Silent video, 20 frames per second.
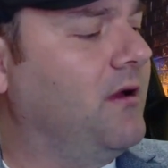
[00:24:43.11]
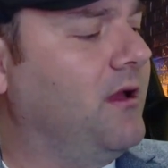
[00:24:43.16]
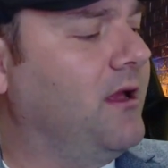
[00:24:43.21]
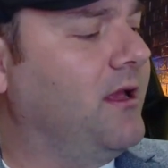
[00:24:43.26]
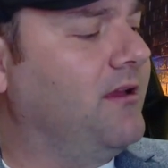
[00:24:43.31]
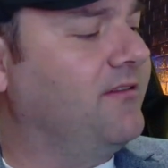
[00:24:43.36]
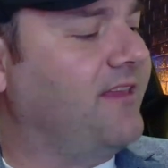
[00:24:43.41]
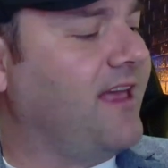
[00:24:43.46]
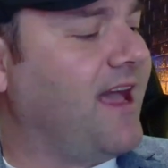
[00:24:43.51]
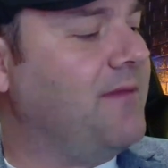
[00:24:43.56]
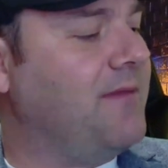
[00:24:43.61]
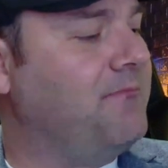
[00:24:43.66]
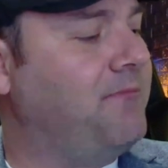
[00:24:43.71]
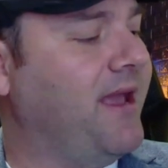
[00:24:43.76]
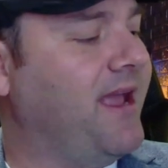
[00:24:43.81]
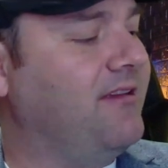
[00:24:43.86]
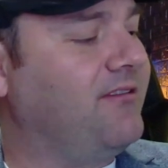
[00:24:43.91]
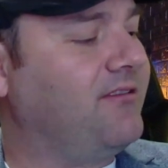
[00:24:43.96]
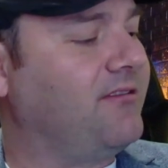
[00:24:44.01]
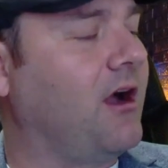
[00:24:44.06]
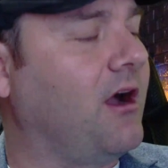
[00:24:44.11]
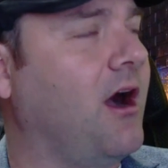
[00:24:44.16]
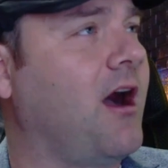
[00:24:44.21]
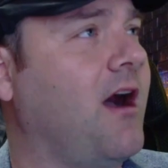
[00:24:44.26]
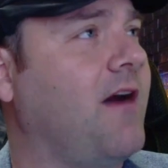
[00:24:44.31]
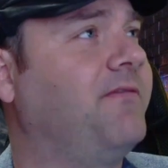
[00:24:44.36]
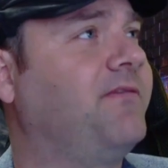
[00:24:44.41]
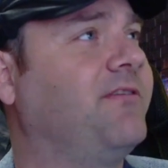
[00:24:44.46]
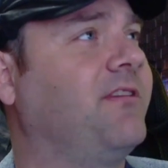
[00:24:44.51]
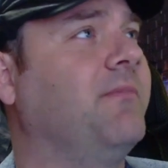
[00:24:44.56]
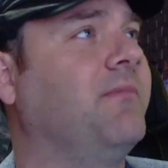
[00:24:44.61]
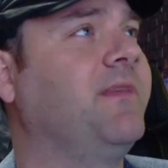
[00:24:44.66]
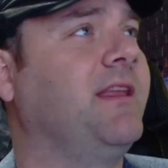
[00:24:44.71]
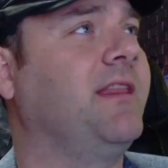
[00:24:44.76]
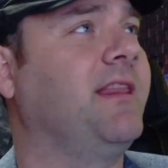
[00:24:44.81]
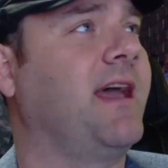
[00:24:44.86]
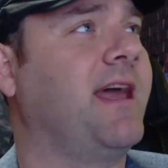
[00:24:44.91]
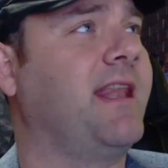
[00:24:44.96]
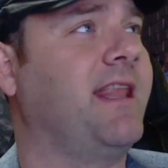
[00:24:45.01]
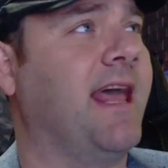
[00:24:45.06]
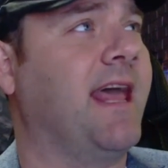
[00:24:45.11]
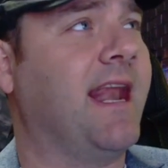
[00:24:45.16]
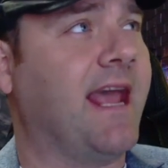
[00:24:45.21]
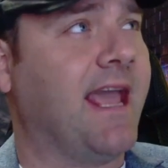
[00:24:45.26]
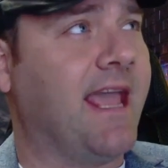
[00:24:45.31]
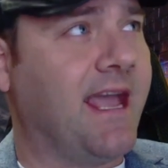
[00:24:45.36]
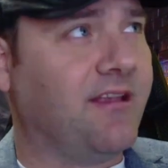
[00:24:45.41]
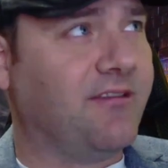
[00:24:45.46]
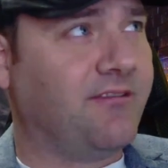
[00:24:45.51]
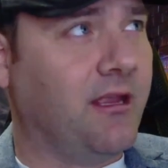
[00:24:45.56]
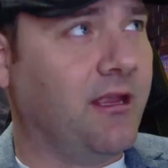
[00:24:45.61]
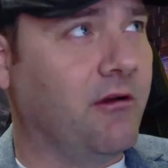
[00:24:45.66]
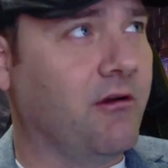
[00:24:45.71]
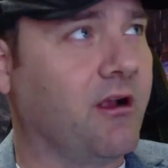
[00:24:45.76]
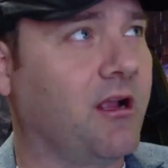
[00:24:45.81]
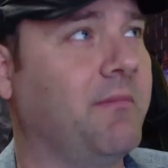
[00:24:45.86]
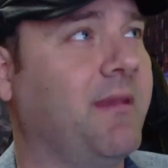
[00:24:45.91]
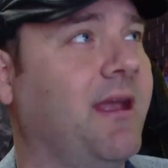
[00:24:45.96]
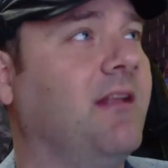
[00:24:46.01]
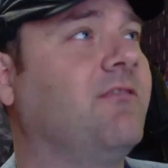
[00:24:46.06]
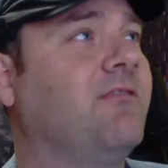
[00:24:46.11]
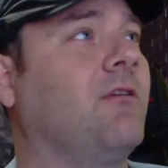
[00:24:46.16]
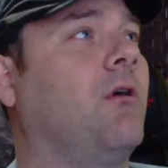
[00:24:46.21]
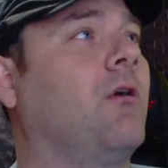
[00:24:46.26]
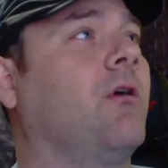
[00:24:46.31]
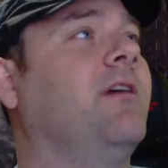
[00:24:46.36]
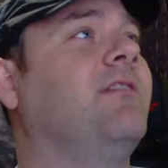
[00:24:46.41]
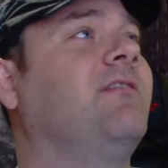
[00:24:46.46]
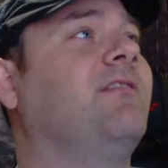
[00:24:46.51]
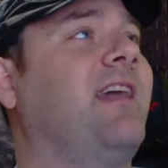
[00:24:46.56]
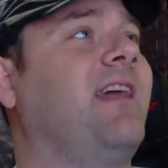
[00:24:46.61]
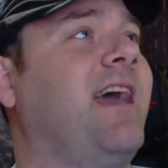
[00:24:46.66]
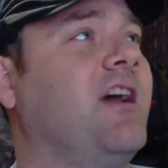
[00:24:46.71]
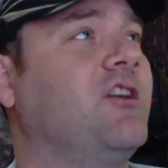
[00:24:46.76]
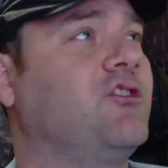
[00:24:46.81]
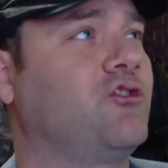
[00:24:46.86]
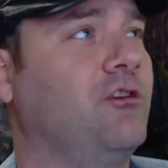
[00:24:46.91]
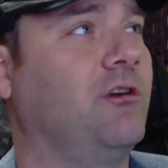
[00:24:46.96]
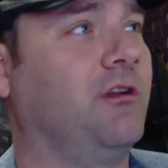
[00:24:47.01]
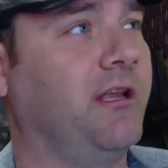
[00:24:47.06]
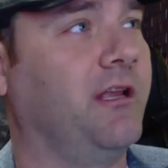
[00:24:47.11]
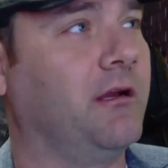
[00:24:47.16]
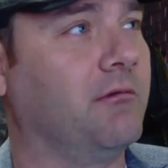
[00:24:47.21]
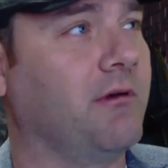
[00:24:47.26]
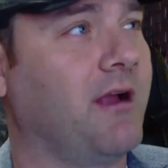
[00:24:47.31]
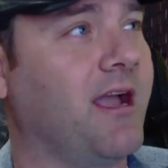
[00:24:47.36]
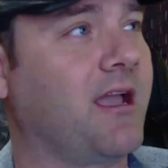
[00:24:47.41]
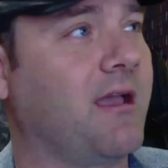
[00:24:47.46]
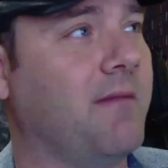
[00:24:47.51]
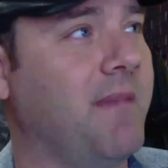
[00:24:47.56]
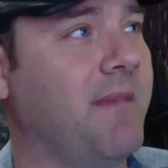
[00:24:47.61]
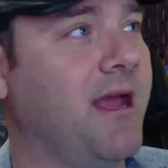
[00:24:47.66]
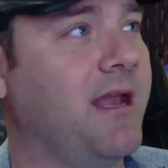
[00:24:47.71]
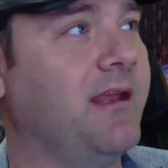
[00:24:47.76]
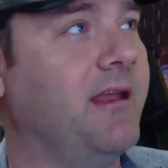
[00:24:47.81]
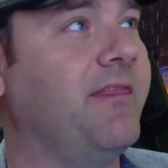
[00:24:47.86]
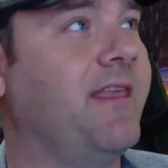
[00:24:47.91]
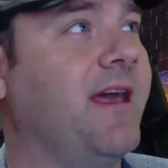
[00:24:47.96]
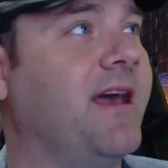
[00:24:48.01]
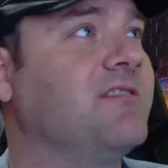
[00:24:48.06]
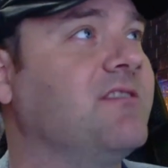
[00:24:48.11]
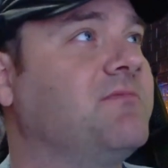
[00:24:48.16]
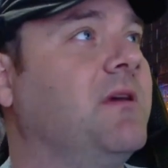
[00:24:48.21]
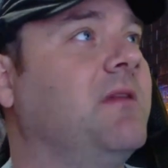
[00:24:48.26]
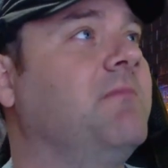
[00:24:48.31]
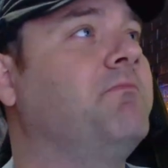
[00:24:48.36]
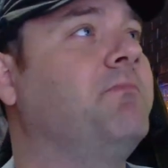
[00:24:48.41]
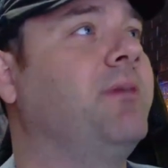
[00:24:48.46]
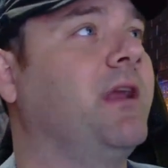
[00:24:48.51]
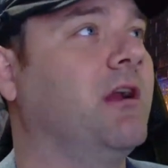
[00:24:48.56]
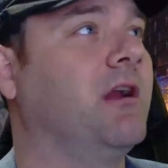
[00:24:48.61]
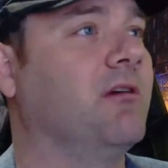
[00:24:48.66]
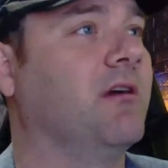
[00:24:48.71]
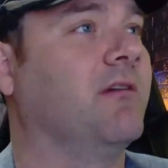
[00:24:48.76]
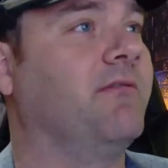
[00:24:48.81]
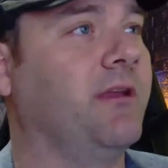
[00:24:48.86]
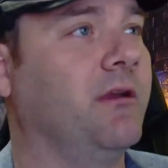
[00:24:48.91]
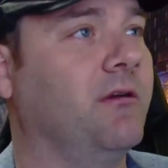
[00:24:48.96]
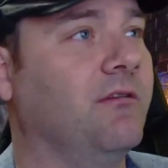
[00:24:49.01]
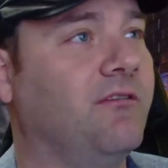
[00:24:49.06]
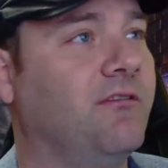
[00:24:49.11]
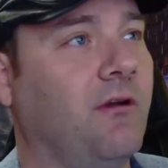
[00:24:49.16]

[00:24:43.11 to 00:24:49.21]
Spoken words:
is that based off something that the NIST recommends or is nationally recommended that has been peer reviewed?